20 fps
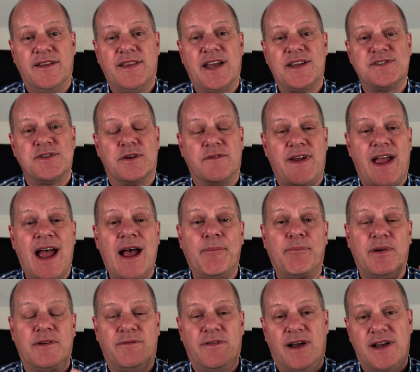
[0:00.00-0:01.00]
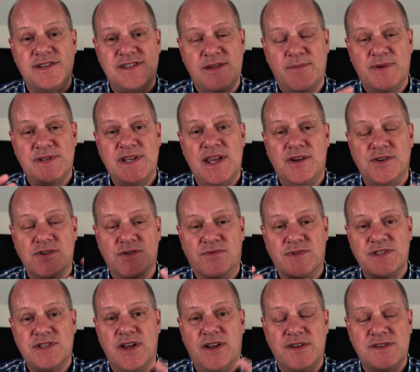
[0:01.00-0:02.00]
that sort of amplifies the potential
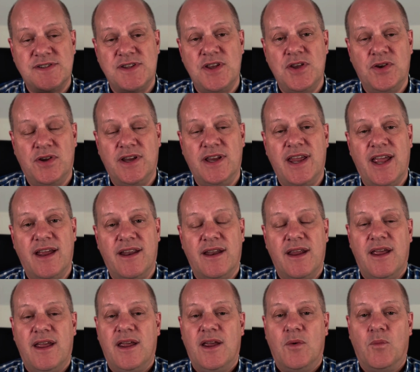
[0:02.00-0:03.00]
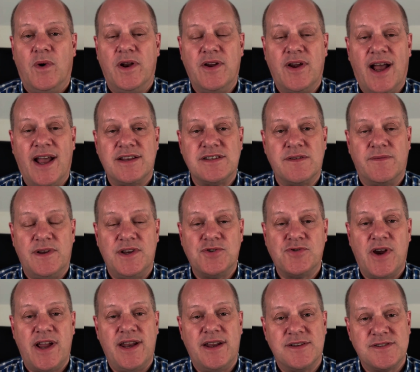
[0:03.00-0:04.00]
returns that you can get when you're actively
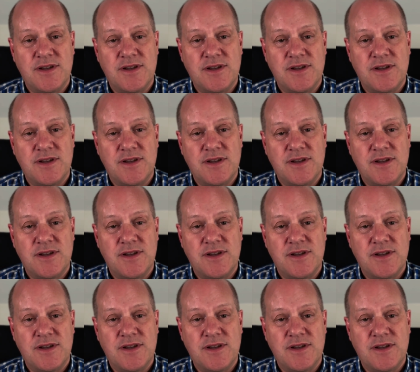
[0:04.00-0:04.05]
trading.